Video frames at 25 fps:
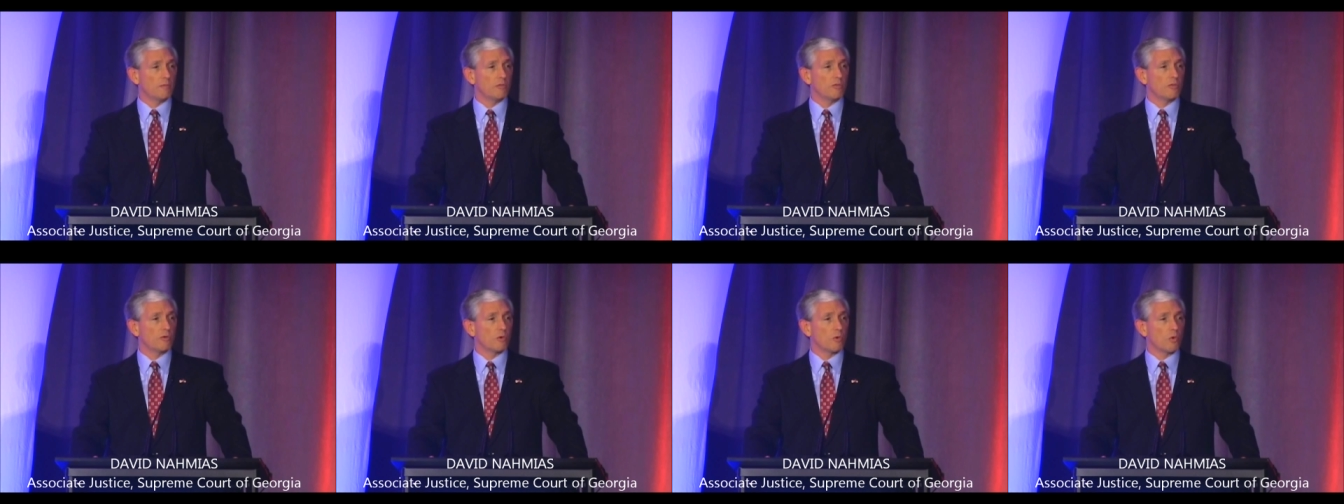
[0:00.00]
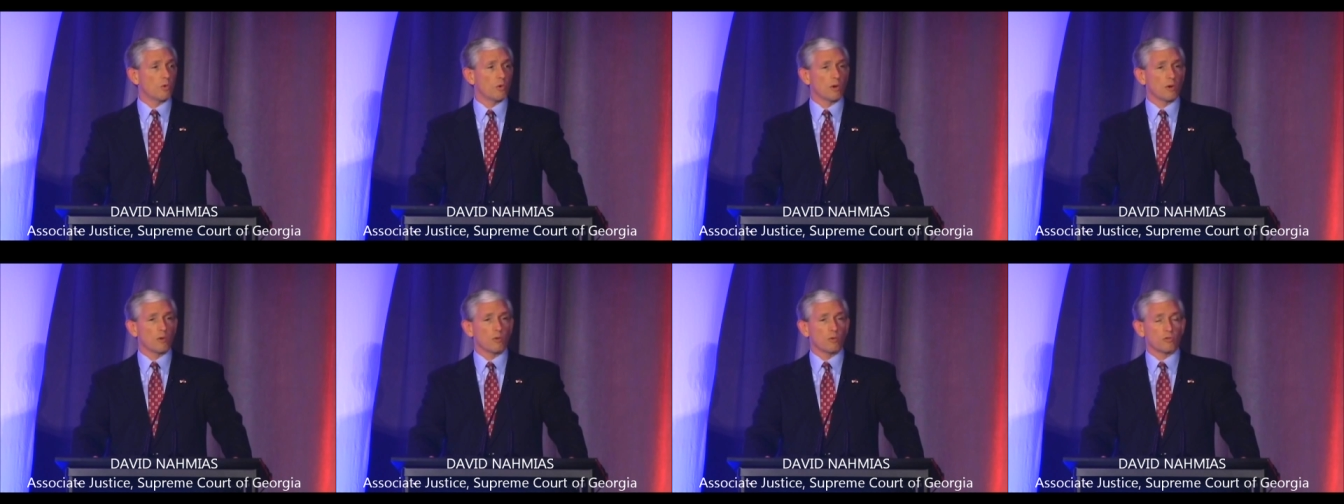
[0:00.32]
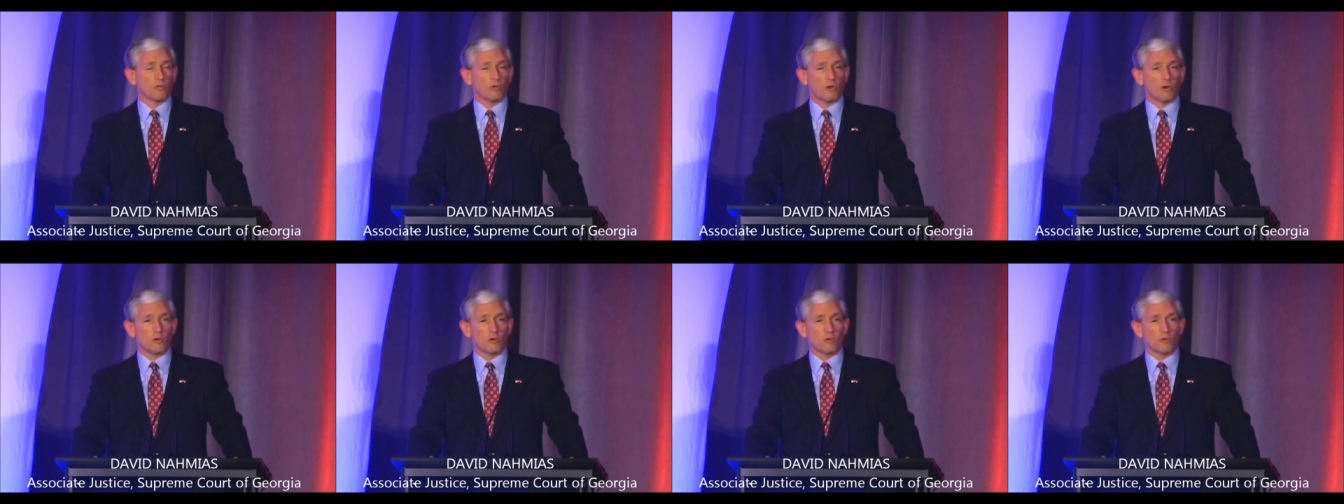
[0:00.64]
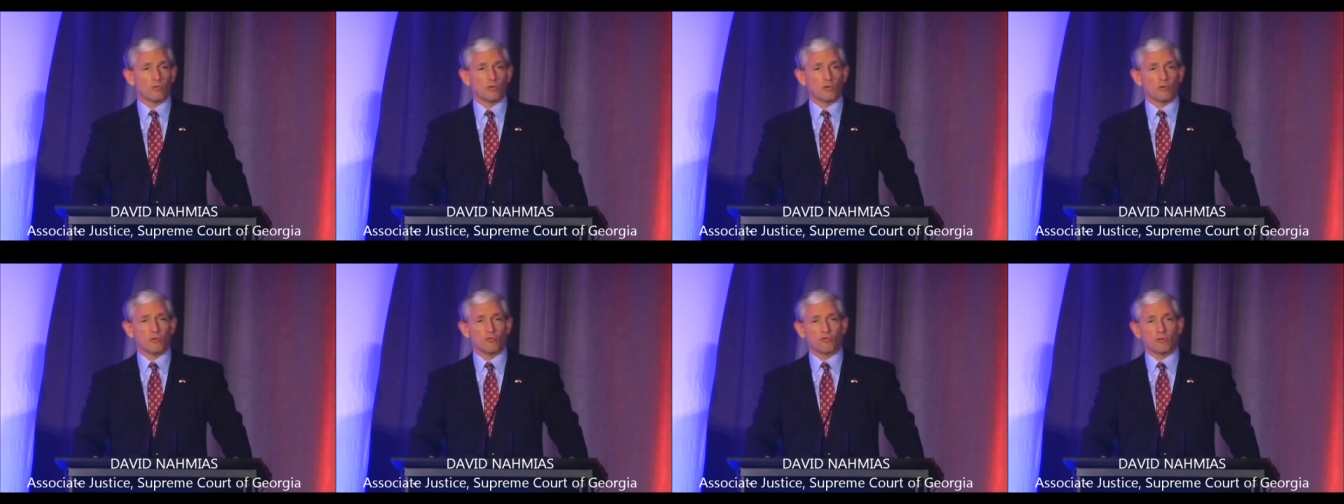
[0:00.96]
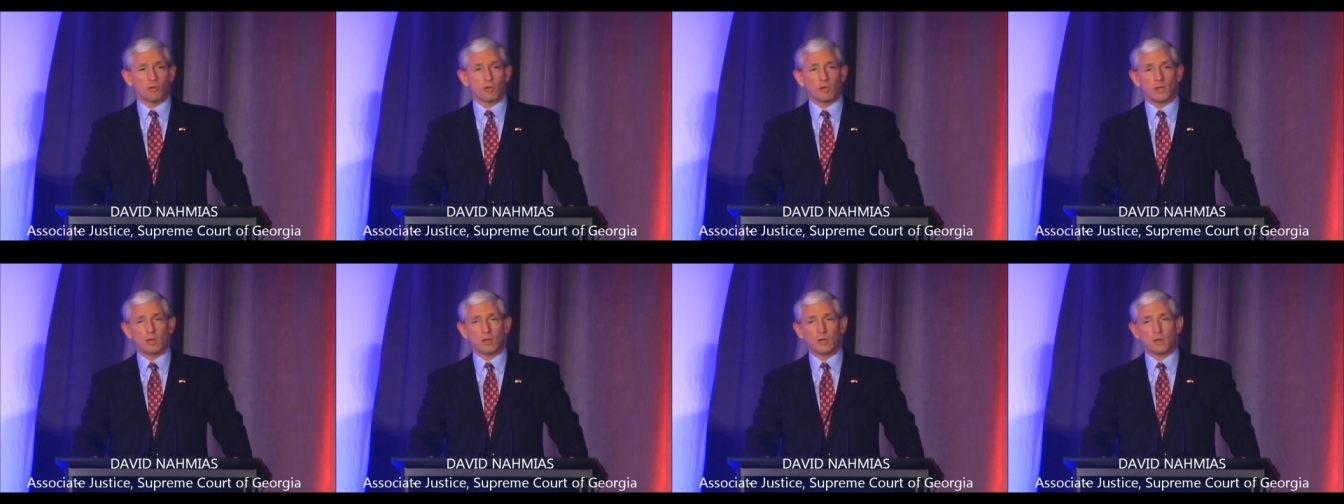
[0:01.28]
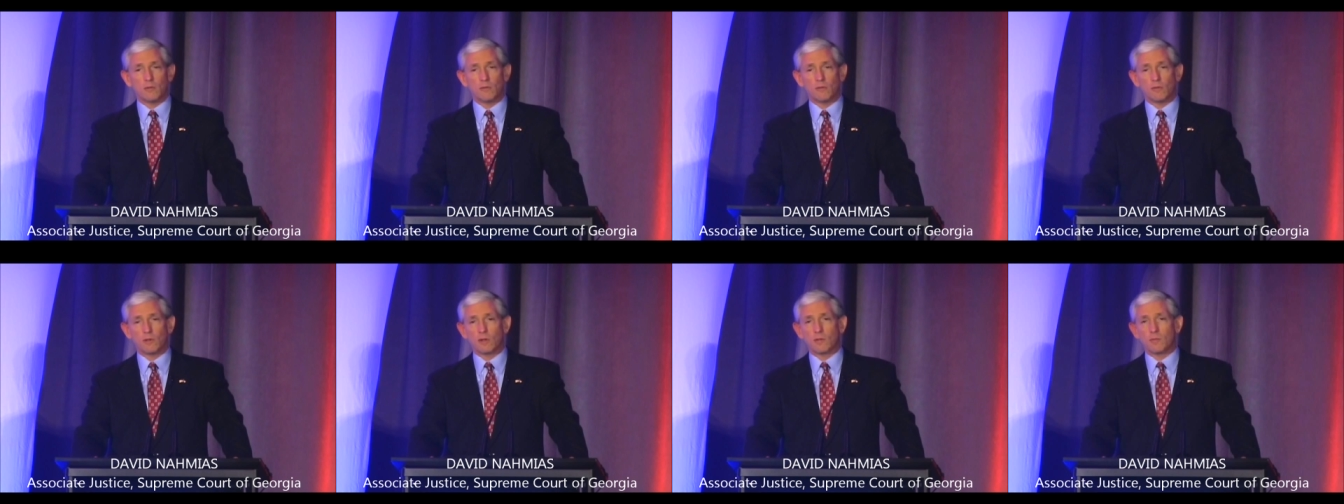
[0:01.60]
the court was our decision in
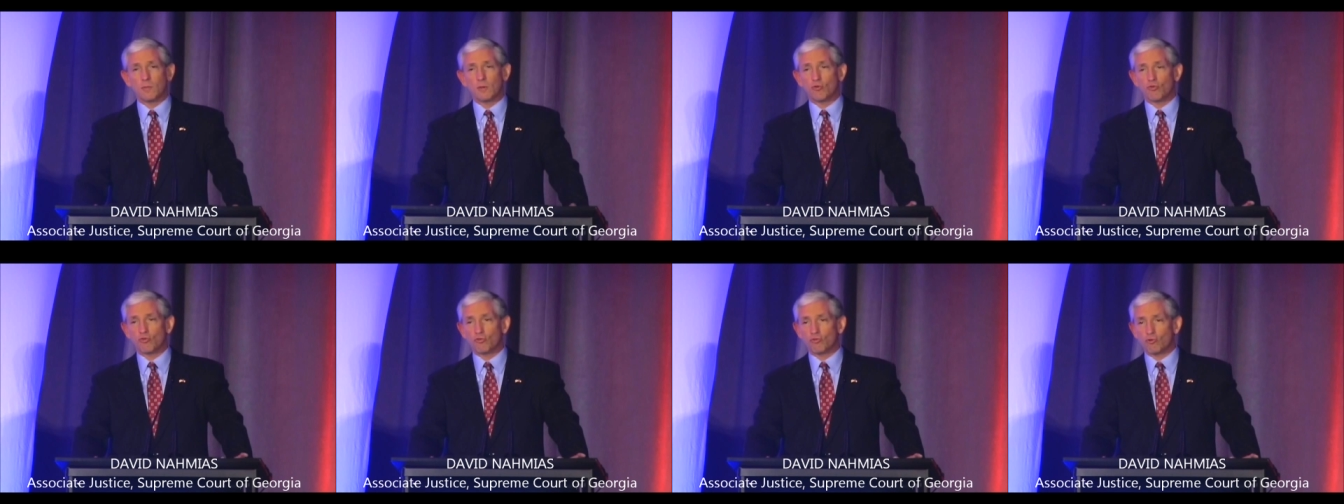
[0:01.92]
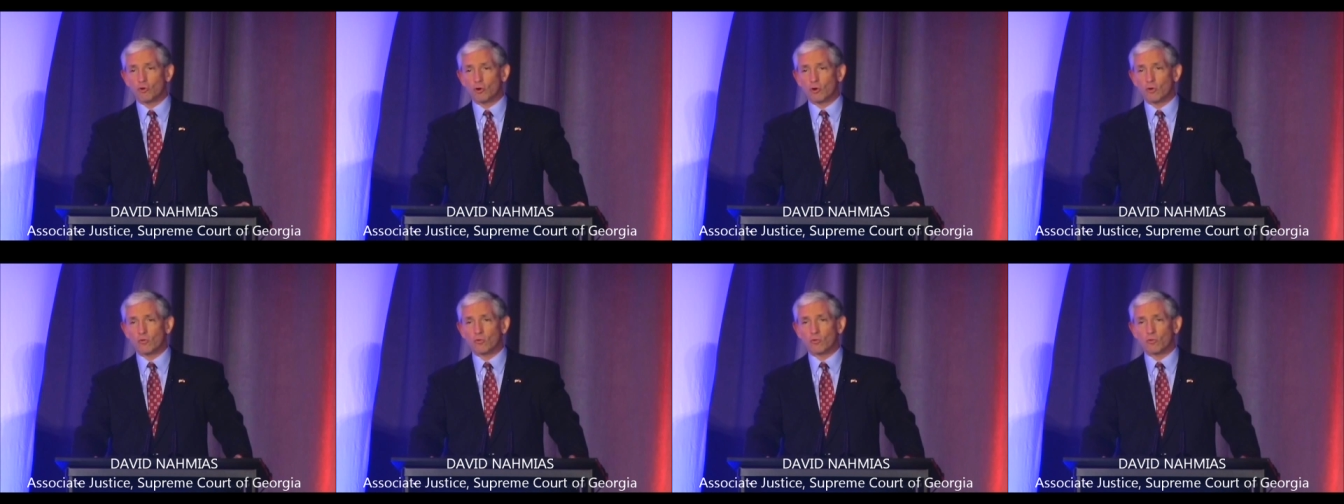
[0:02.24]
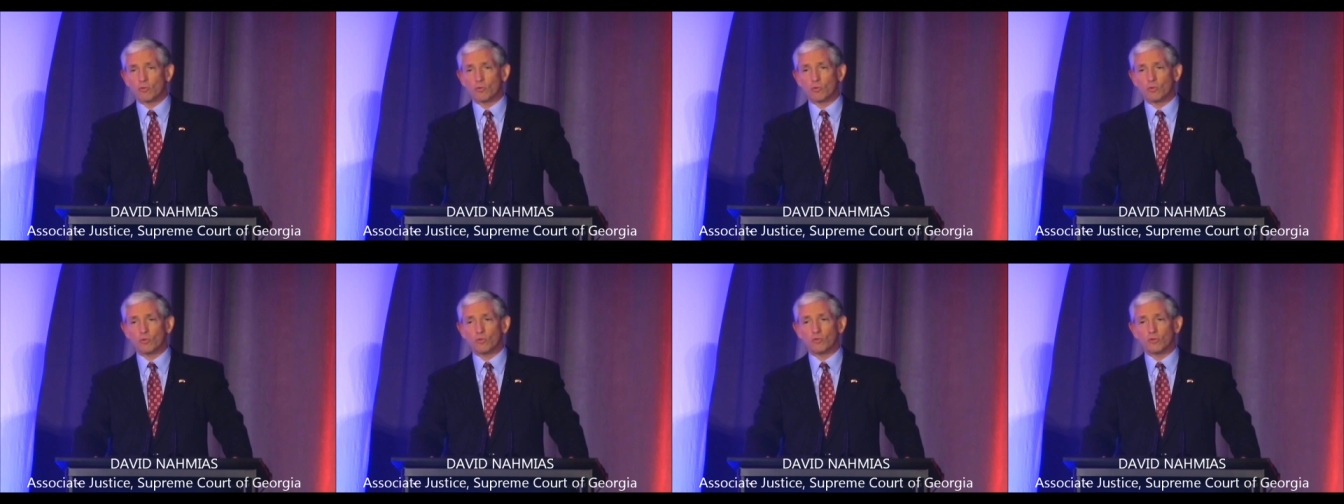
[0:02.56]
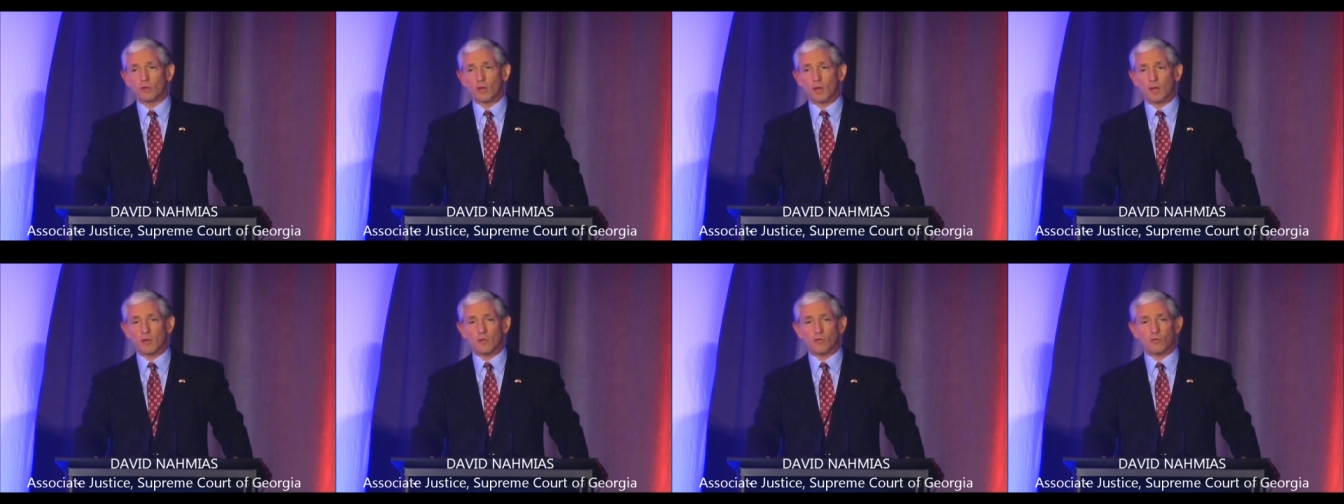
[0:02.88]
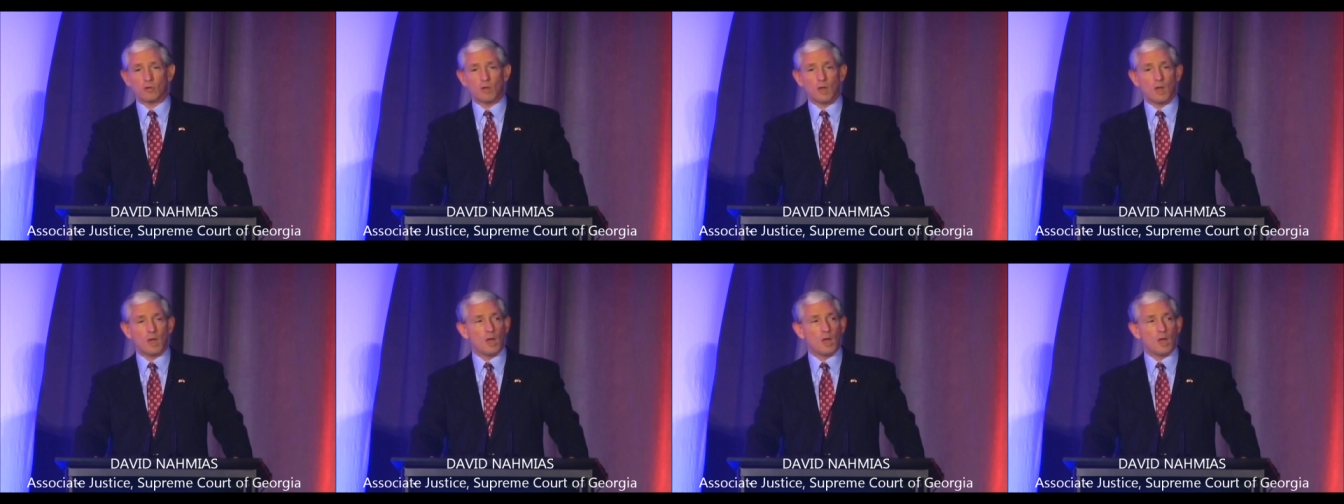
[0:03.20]
the Commission Charter Schools case.